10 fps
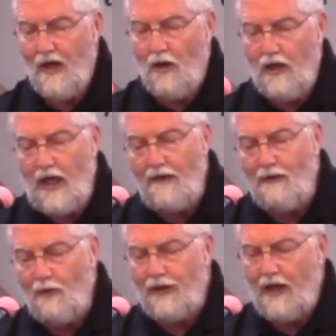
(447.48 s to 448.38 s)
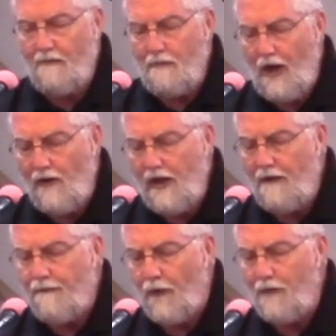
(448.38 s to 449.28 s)
Even without Mary
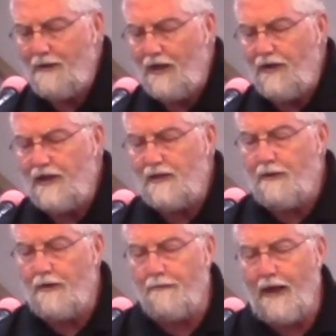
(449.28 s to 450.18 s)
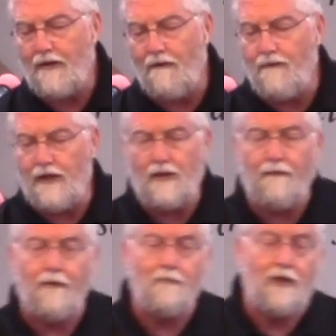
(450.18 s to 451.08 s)
informing Elizabeth about the visit
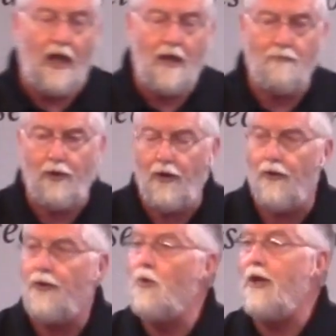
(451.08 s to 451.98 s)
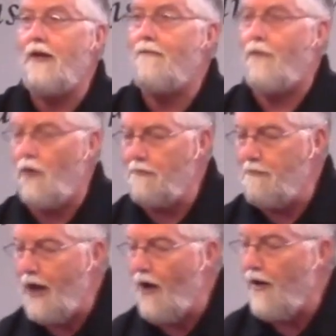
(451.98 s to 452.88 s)
from Gabriel, who had informed
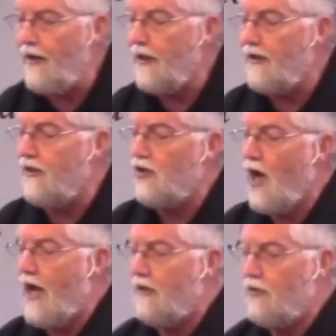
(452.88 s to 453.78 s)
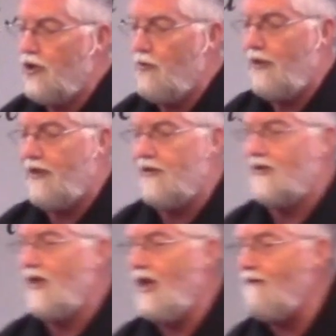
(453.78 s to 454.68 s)
Mary that the child she would
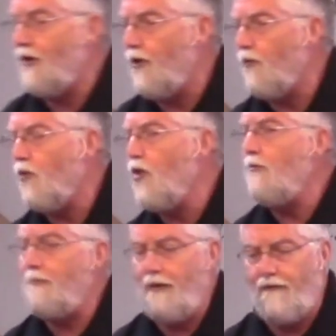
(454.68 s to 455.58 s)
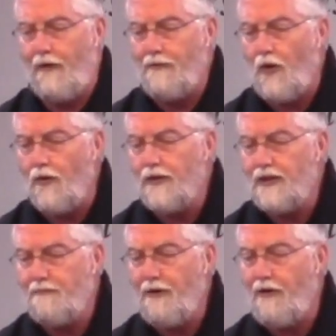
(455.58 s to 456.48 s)
conceive in her womb would be from the Holy
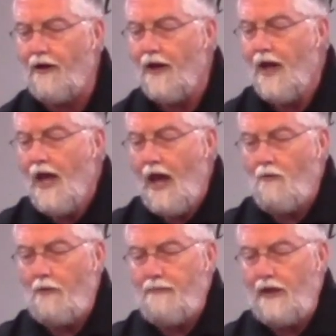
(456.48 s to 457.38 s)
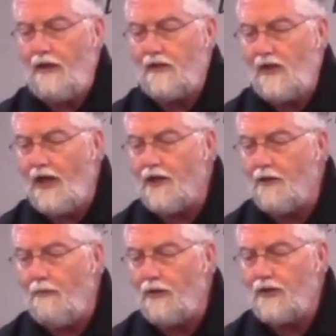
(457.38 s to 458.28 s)
Spirit and would be the Son of
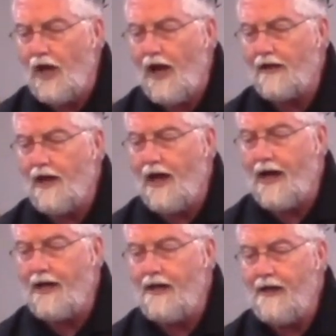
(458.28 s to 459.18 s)
the Most High God,